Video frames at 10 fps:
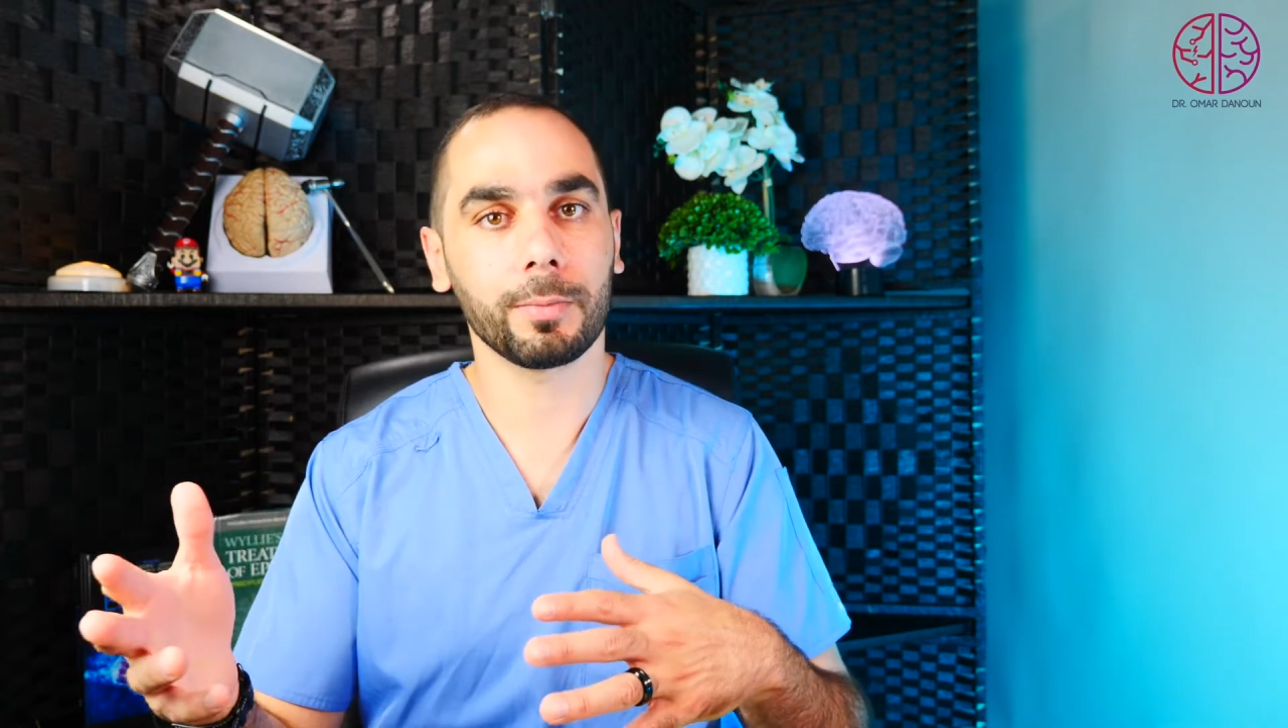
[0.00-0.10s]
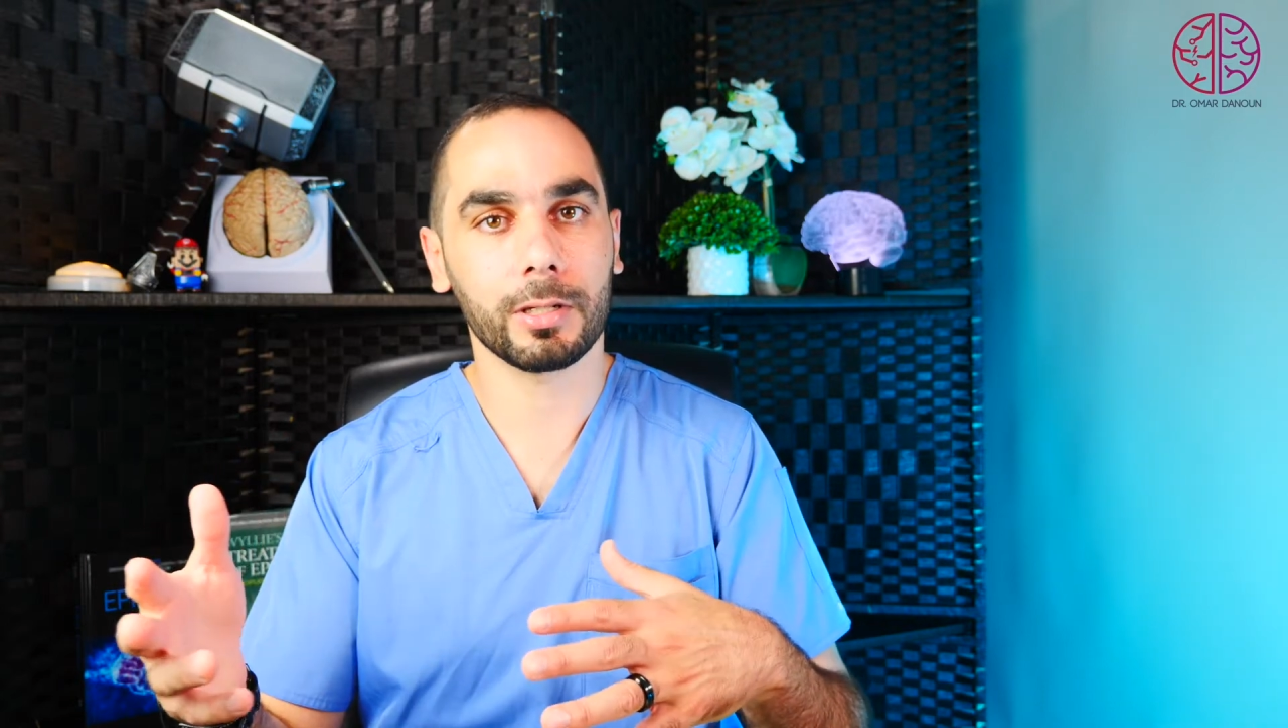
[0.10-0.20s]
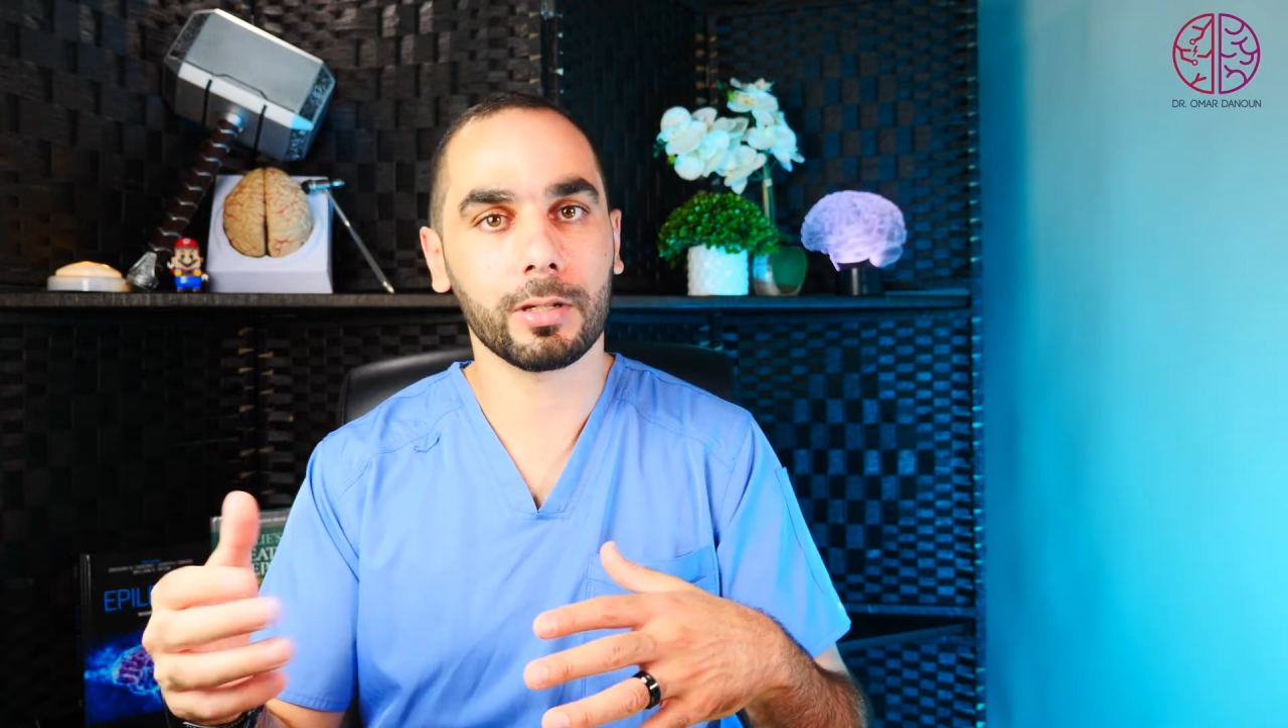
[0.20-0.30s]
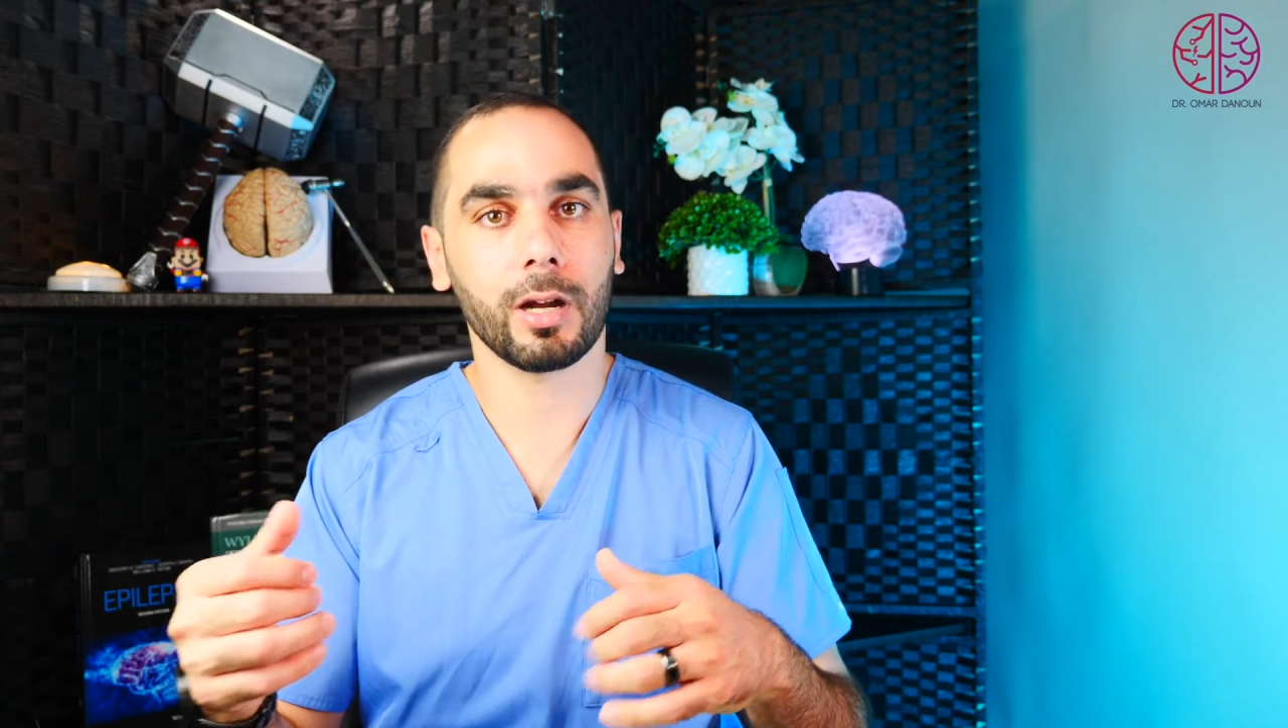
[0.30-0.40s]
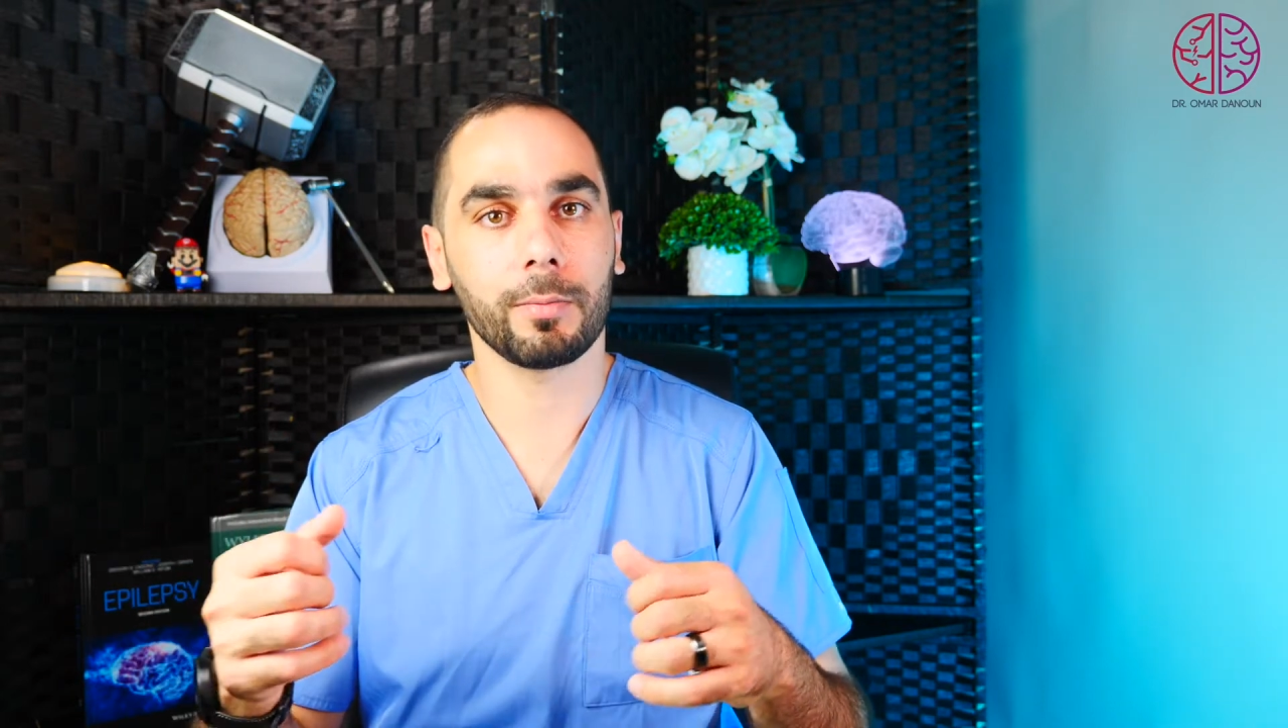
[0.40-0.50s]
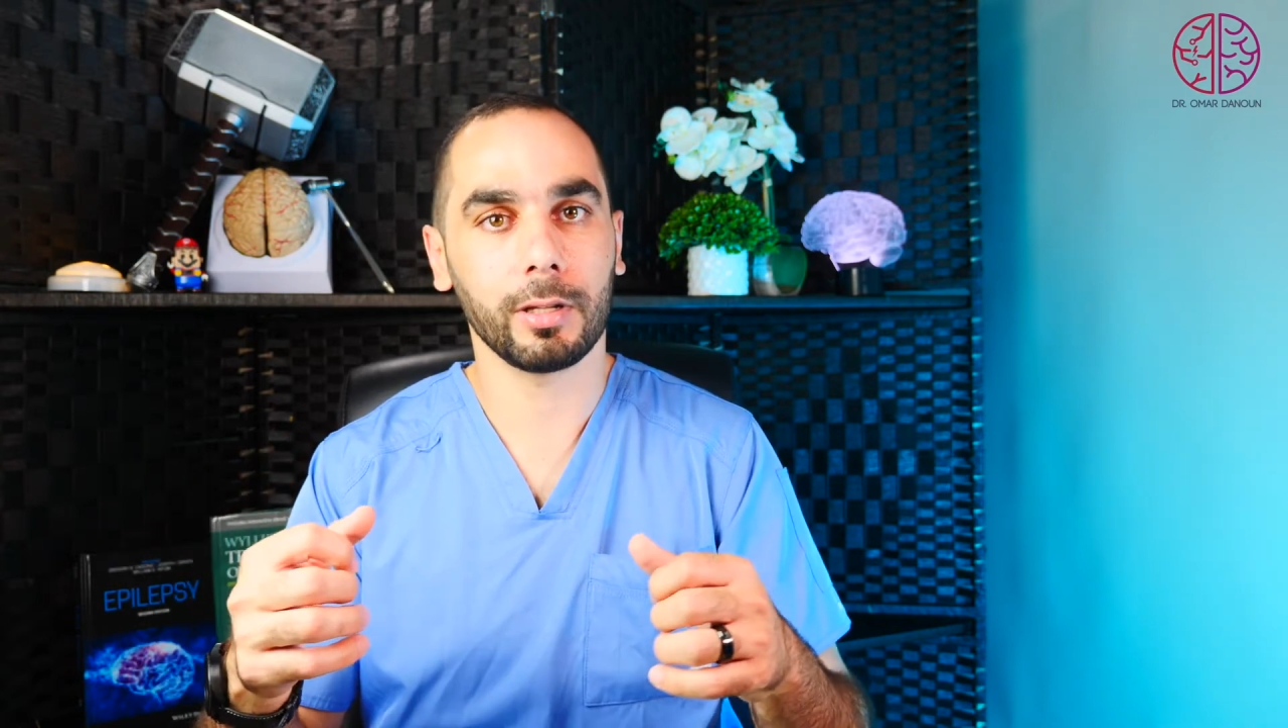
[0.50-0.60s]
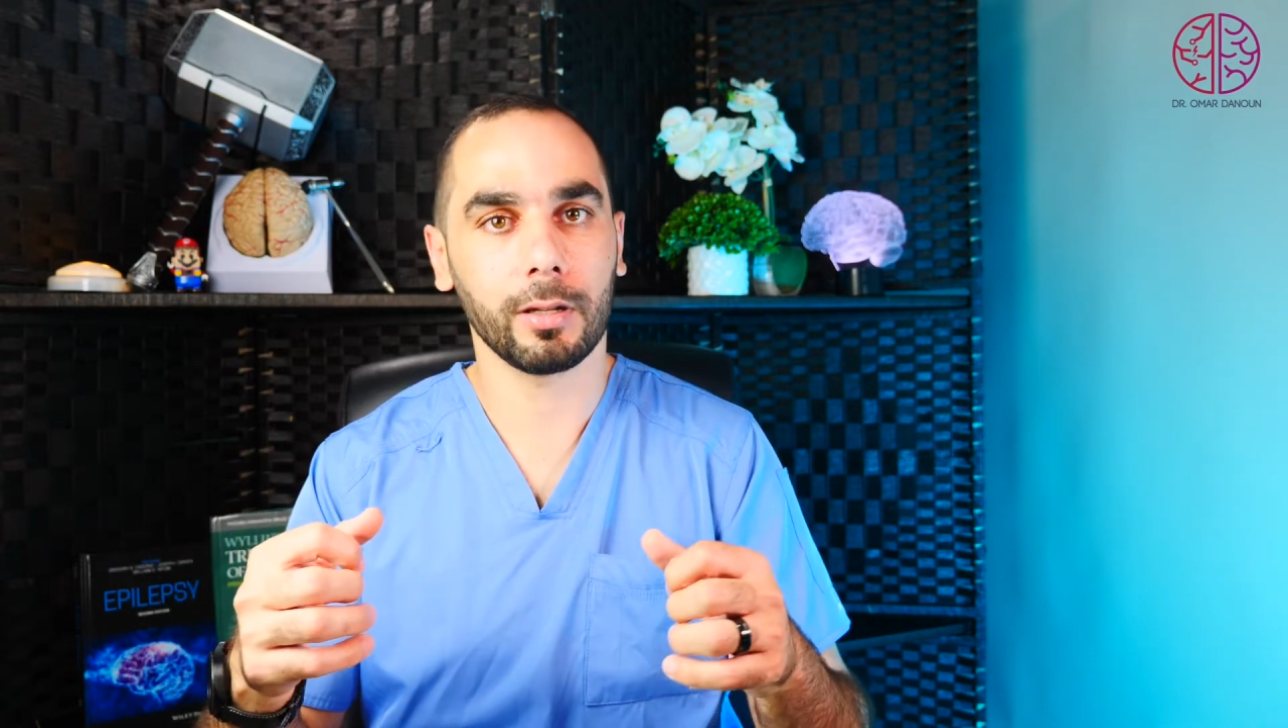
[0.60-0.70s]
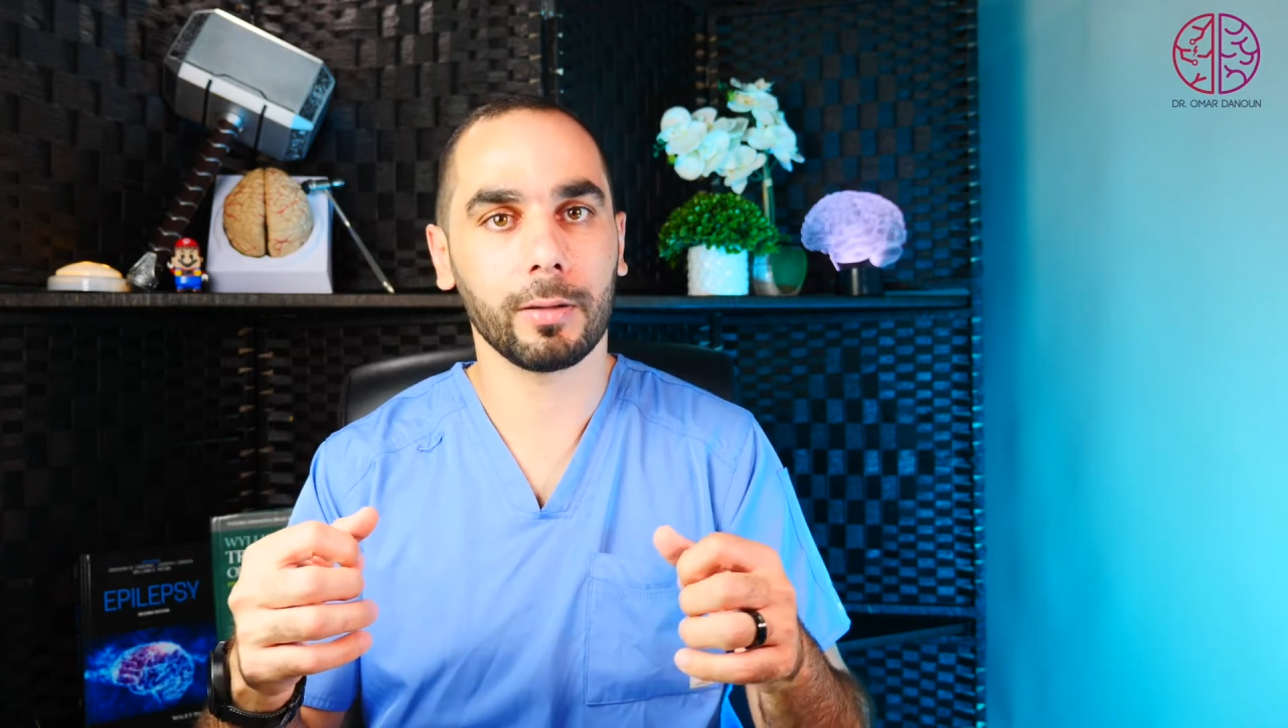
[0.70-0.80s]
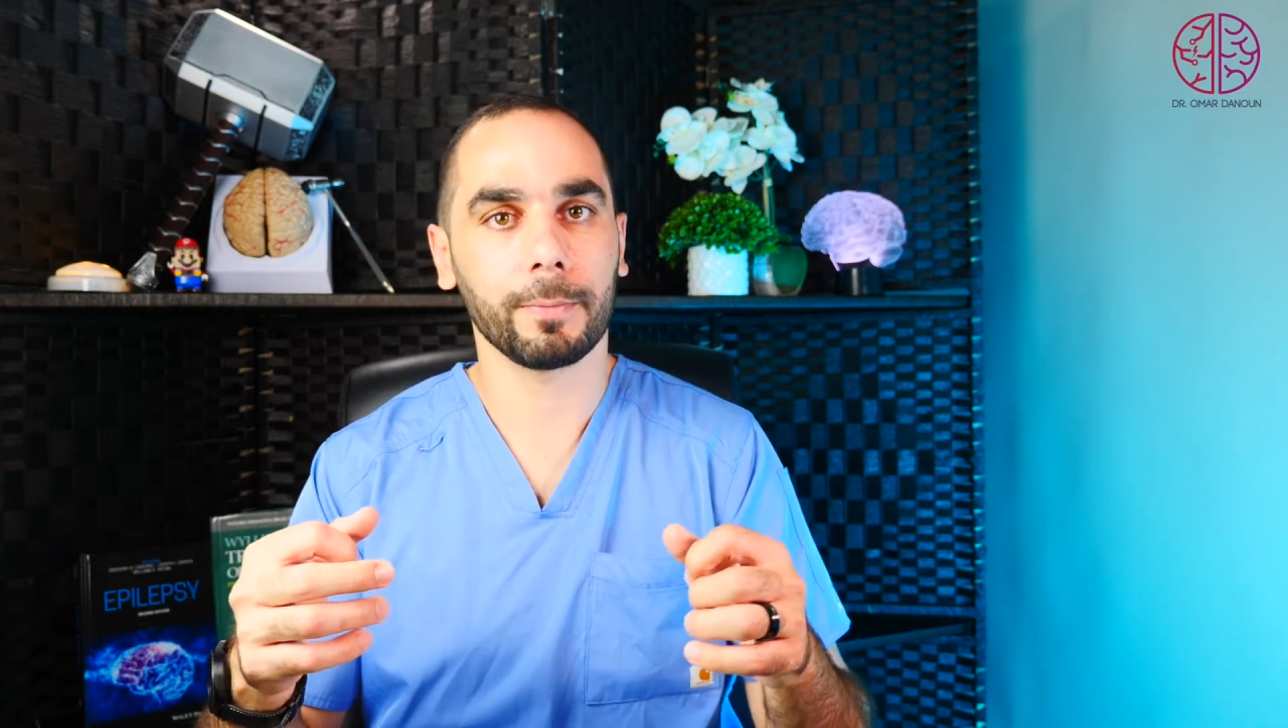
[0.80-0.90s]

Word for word: prescribing it.